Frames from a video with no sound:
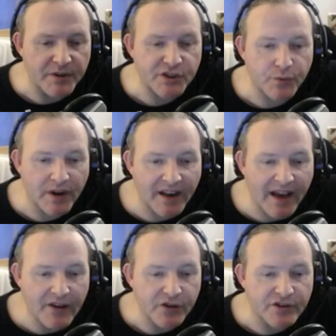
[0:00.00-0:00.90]
to
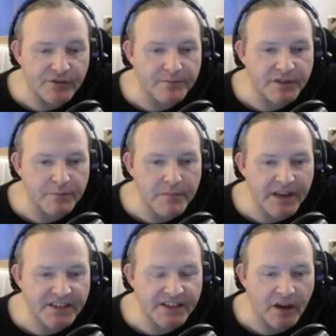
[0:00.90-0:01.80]
allow you to
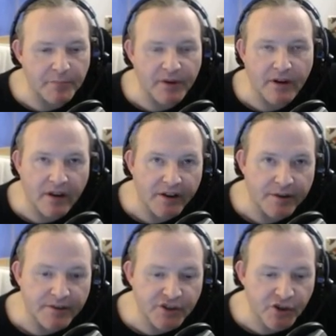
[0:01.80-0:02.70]
mix it up
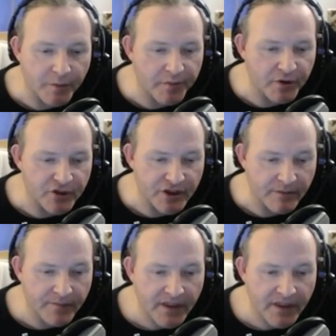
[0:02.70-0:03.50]
like the Super Pershing.